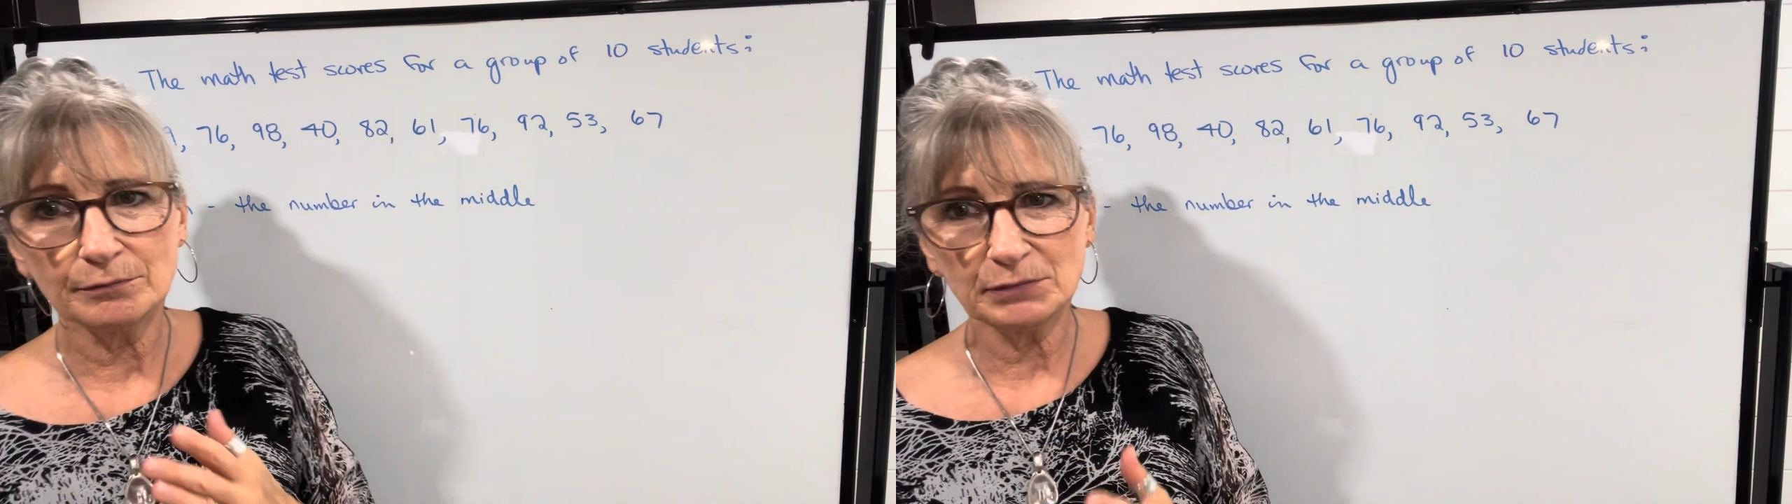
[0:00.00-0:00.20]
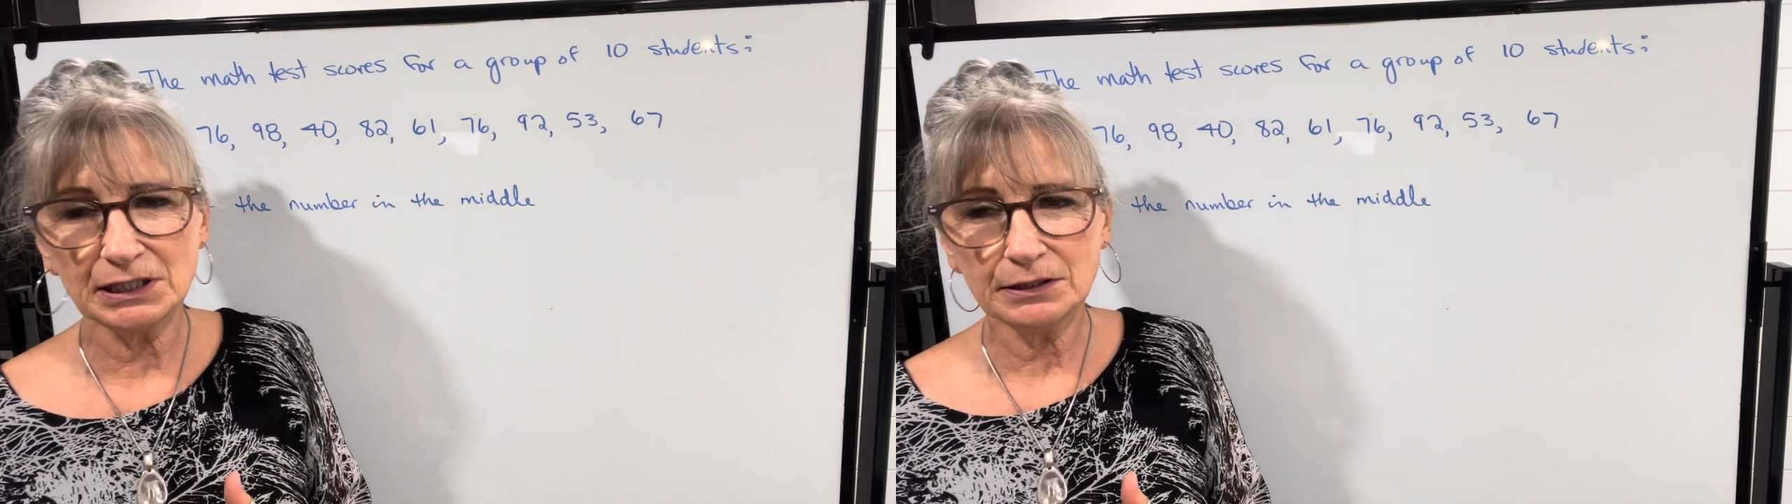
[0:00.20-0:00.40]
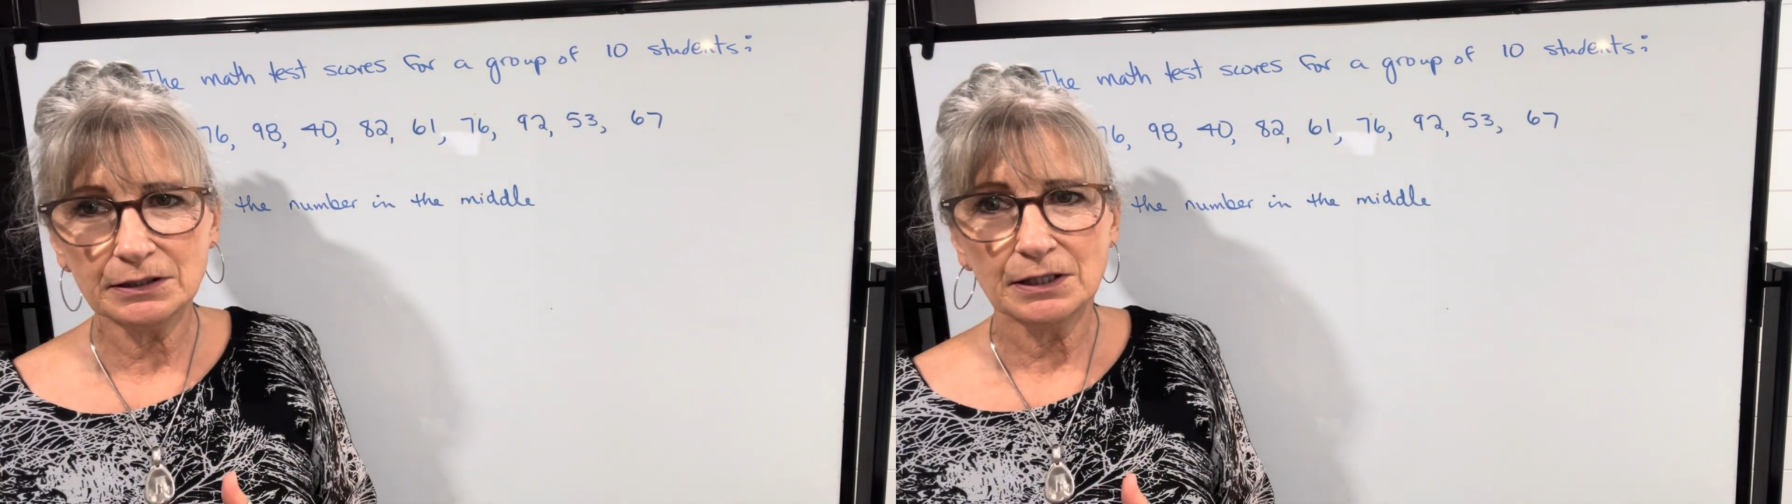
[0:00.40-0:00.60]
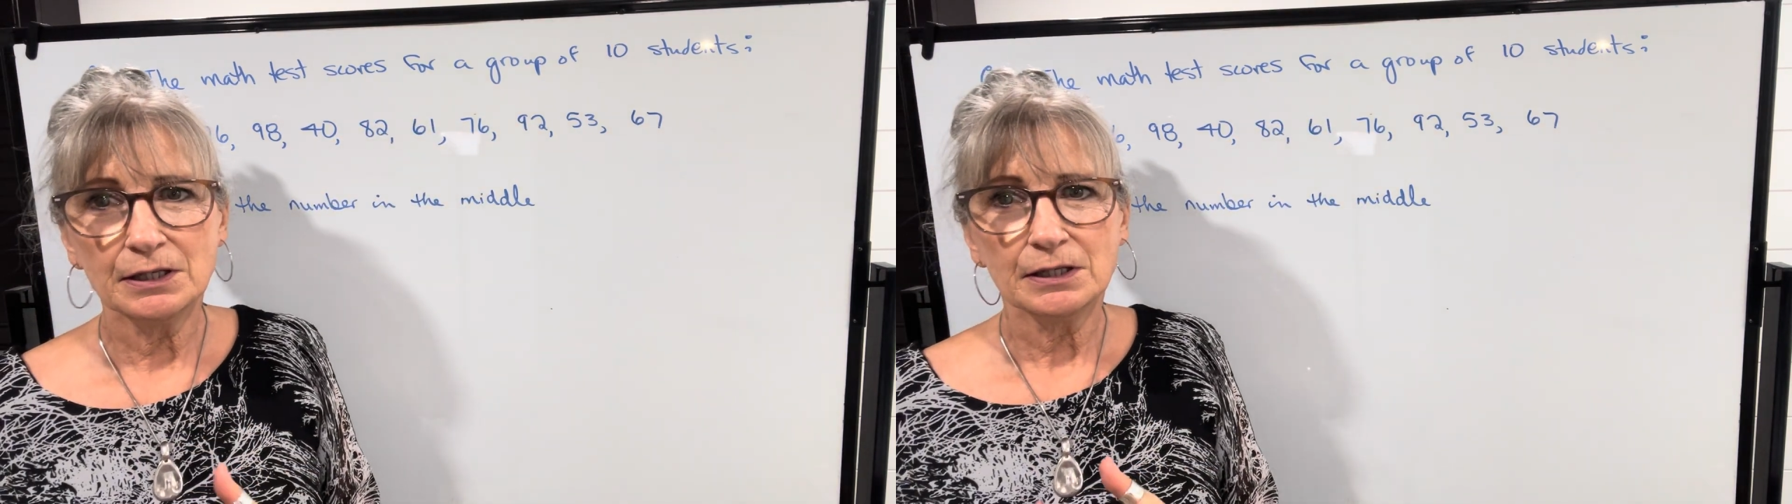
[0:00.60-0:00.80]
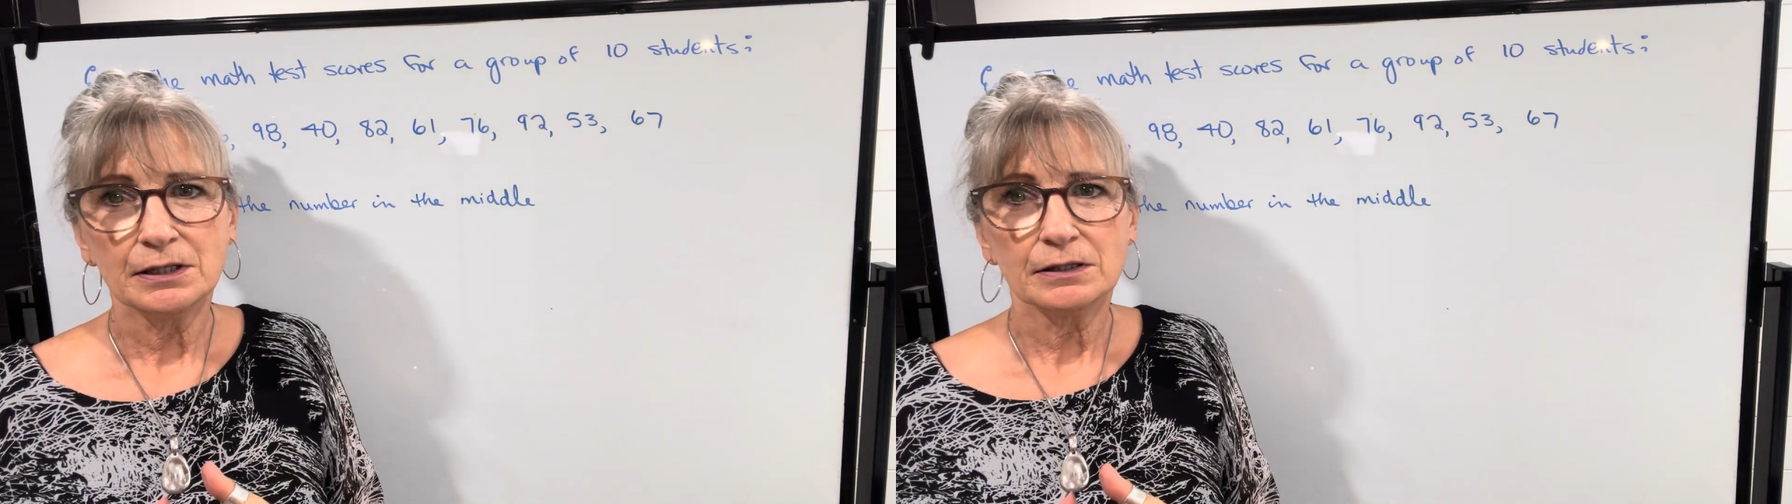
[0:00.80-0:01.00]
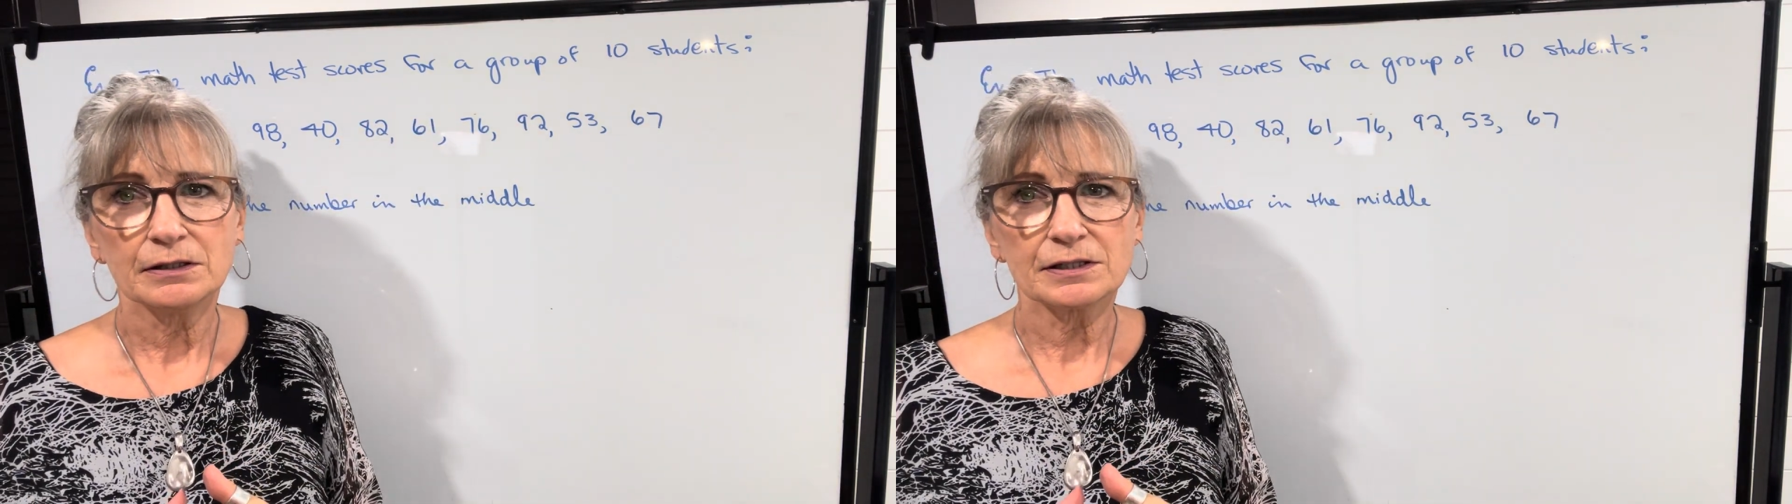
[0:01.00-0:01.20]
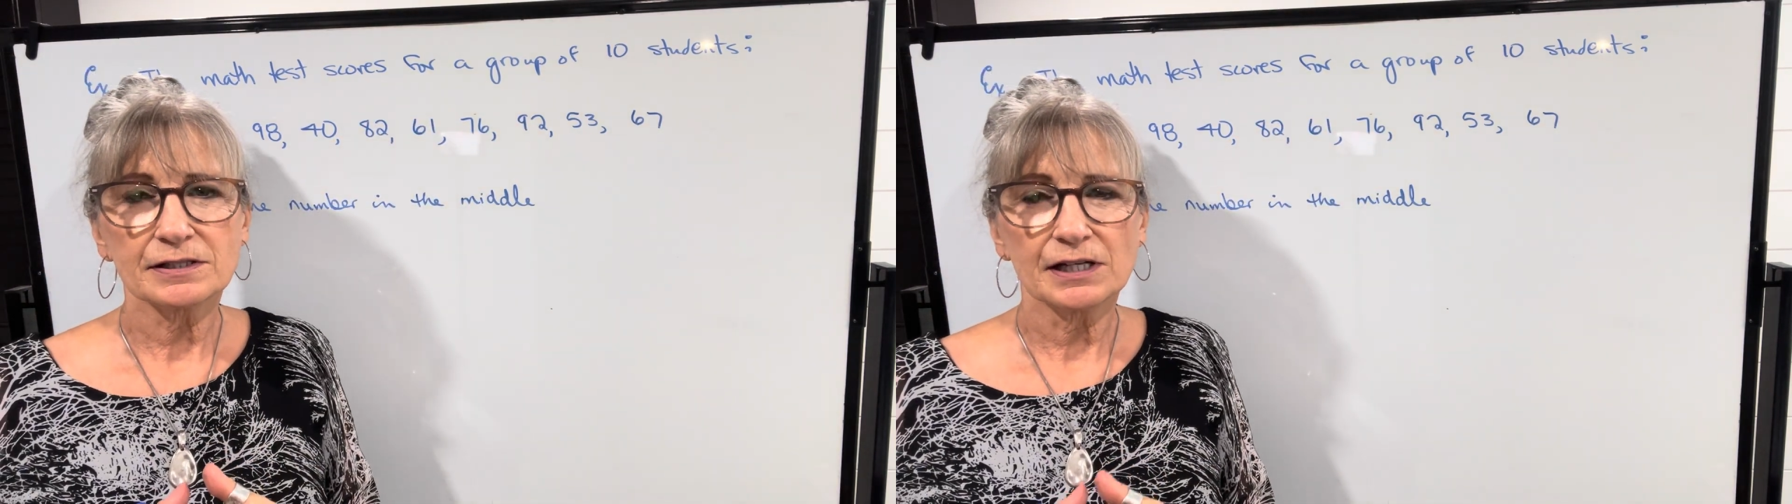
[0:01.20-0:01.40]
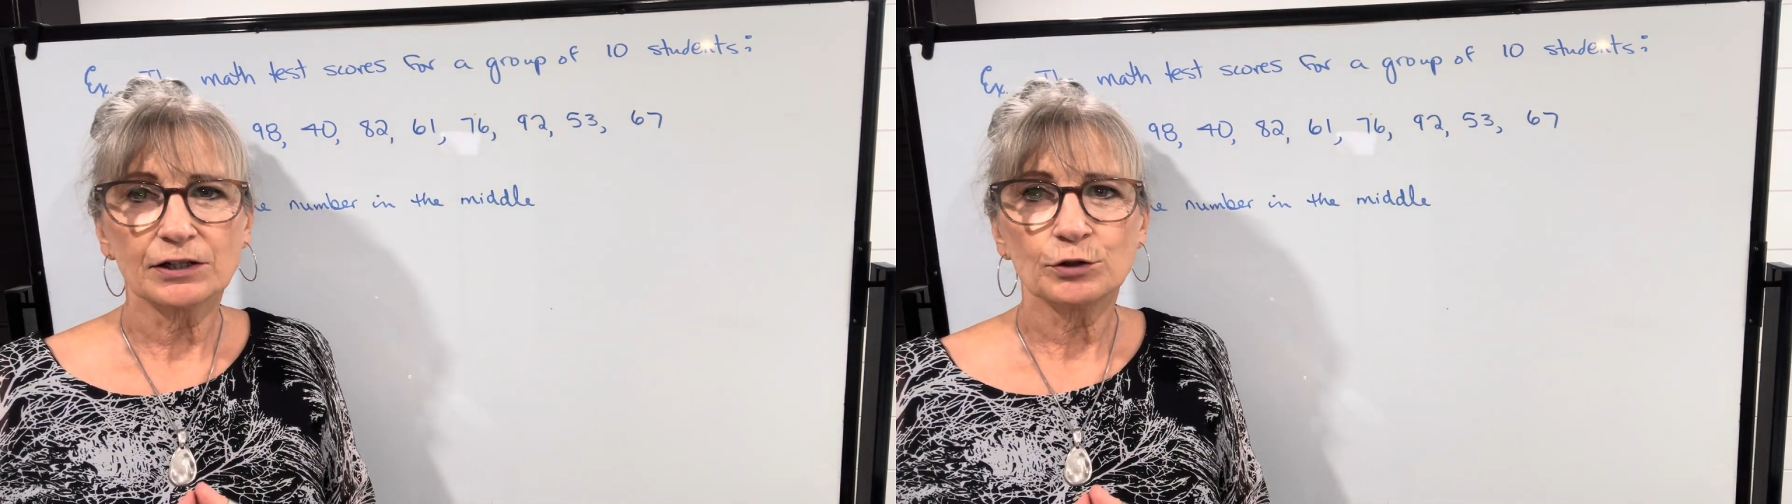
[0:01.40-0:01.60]
the mean, the
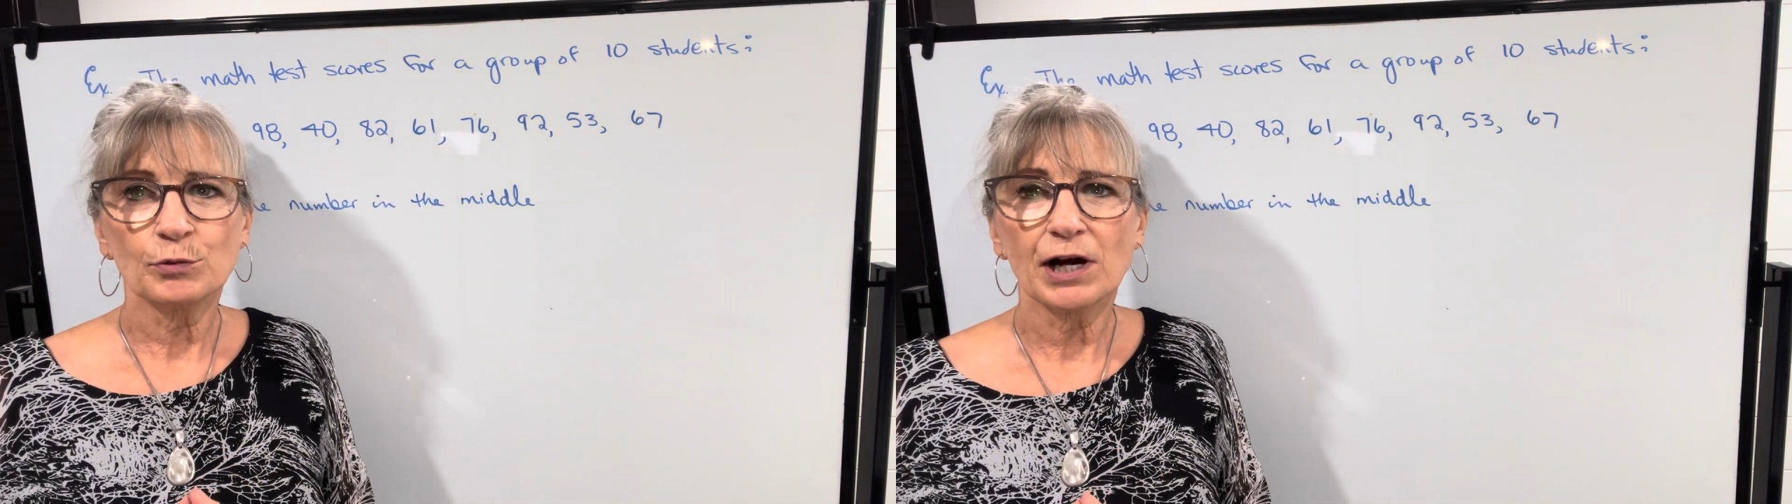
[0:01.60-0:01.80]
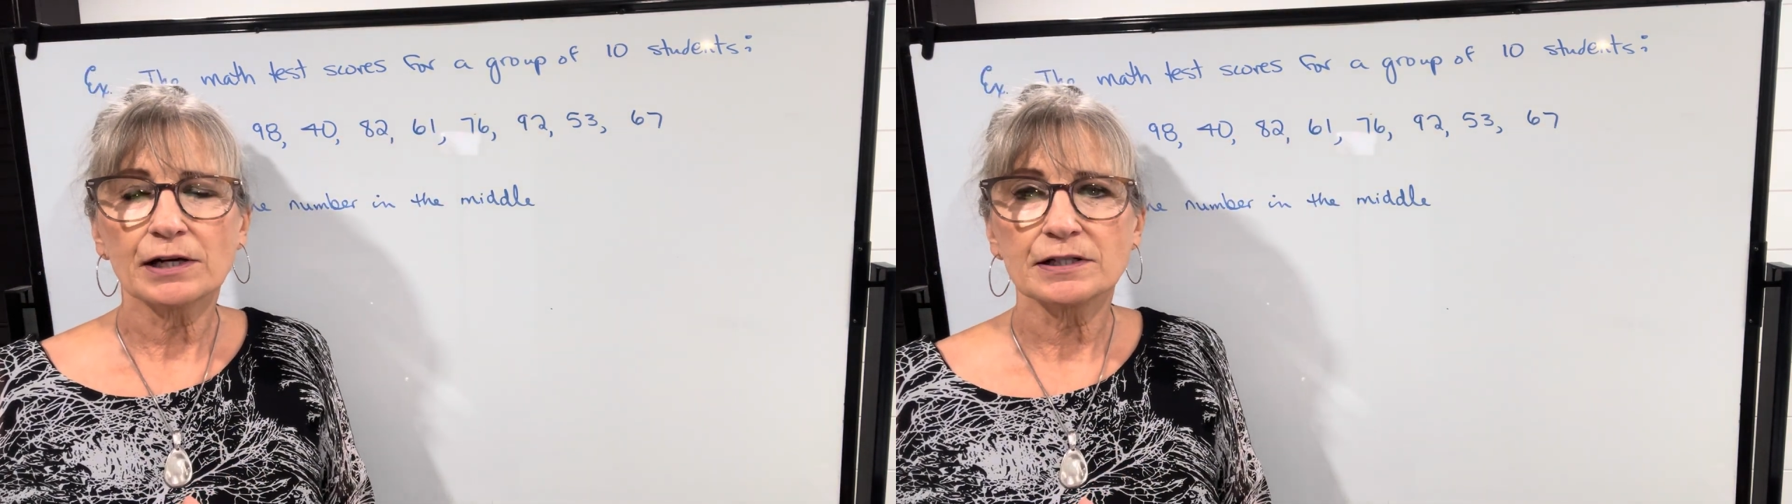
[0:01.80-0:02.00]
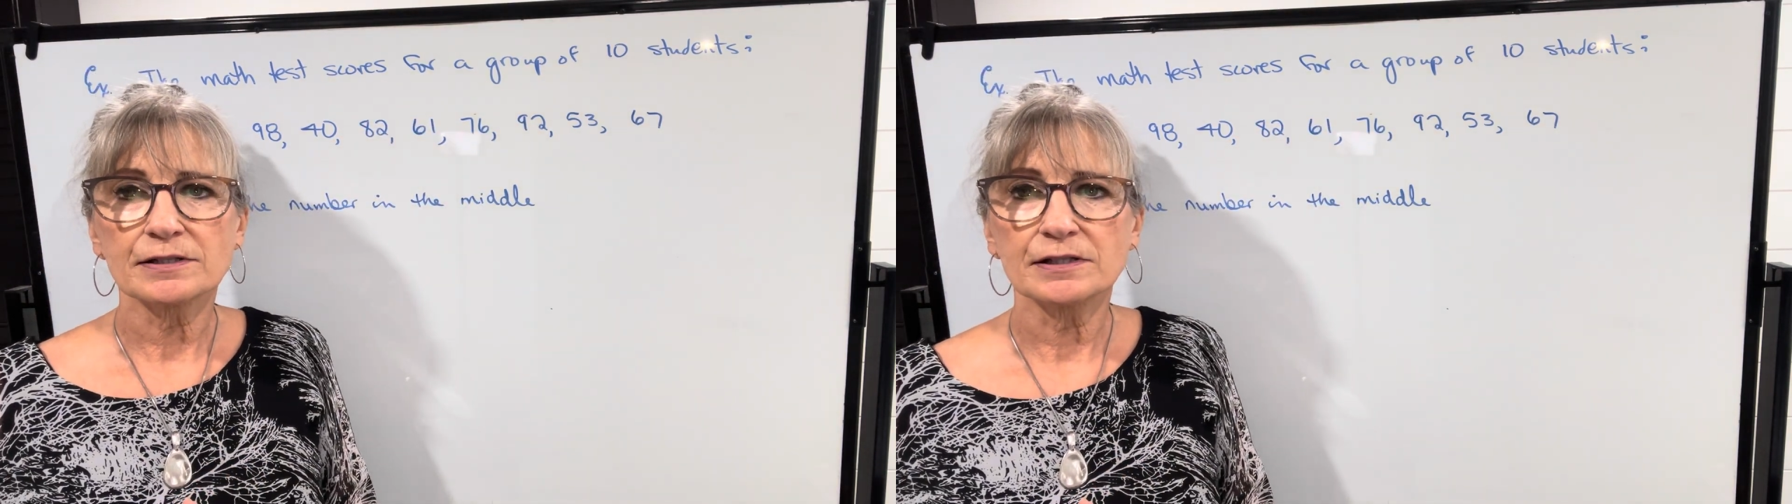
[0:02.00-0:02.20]
standard practice